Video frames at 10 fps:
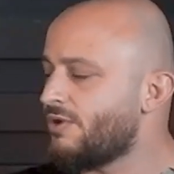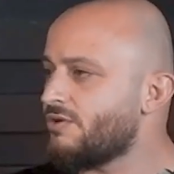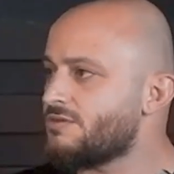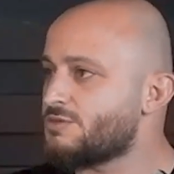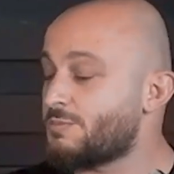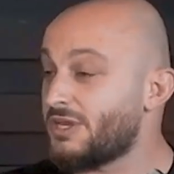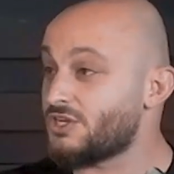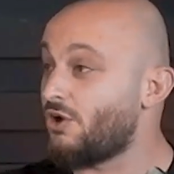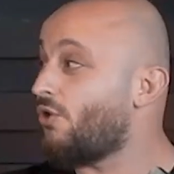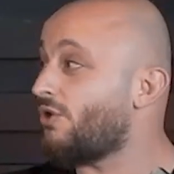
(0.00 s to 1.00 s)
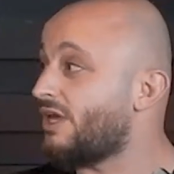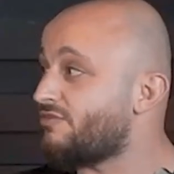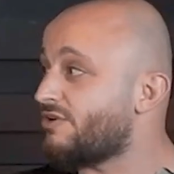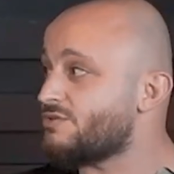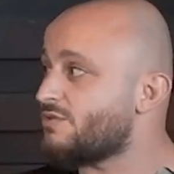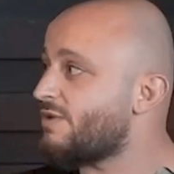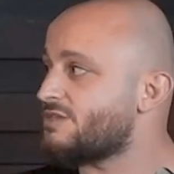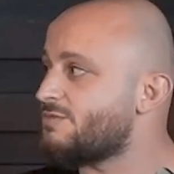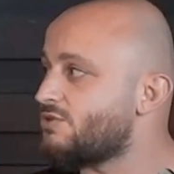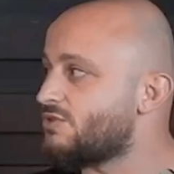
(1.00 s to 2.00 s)
We were pitching whole life. I was with
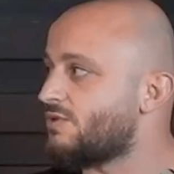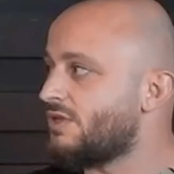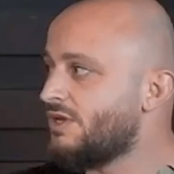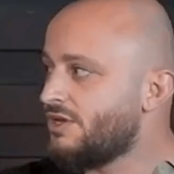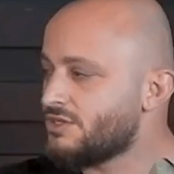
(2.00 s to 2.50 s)
Mass Mutual.